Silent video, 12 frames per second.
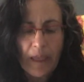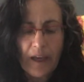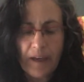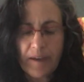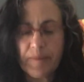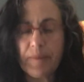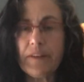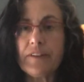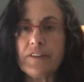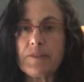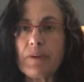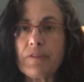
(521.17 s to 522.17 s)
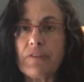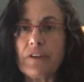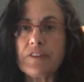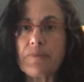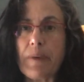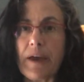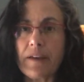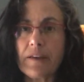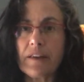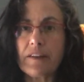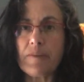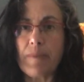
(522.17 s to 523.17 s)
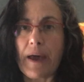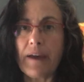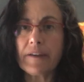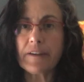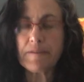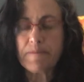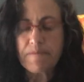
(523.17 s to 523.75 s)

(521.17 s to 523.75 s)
And there's my felt back at the back.